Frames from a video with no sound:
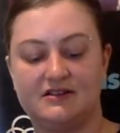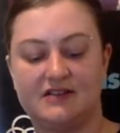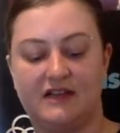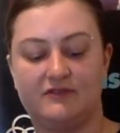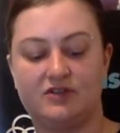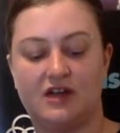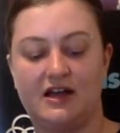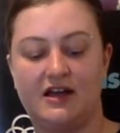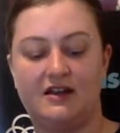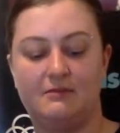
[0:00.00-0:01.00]
I have
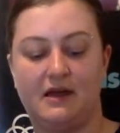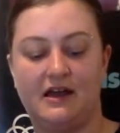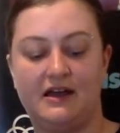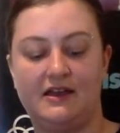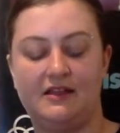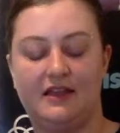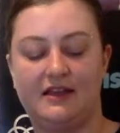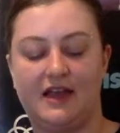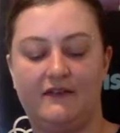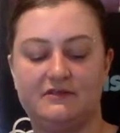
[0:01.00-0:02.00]
tried I
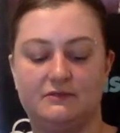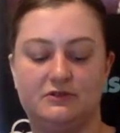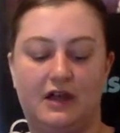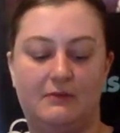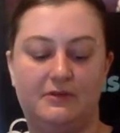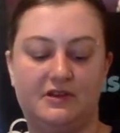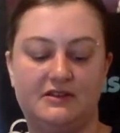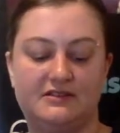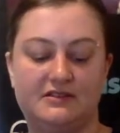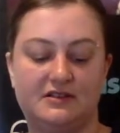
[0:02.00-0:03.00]
have some scrapbooking
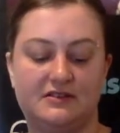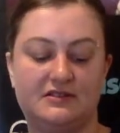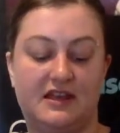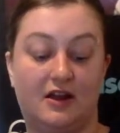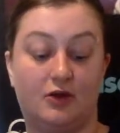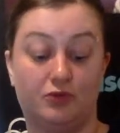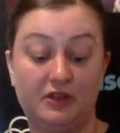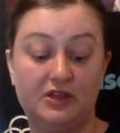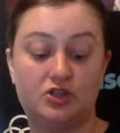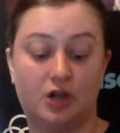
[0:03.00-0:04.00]
scissors that are really
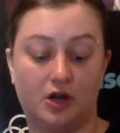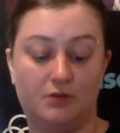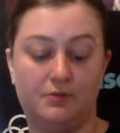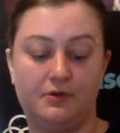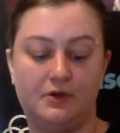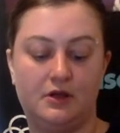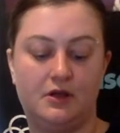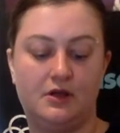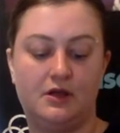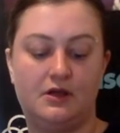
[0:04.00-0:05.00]
sharp,
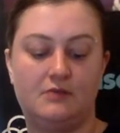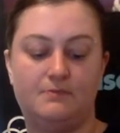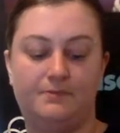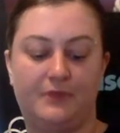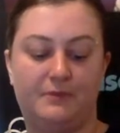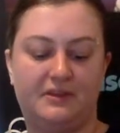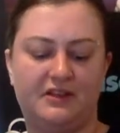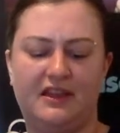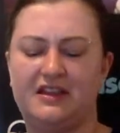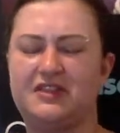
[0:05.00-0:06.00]
but they're
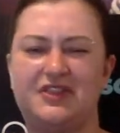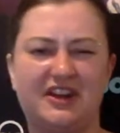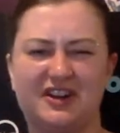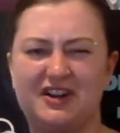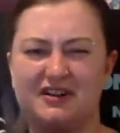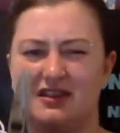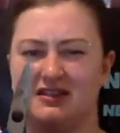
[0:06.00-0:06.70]
like thinner,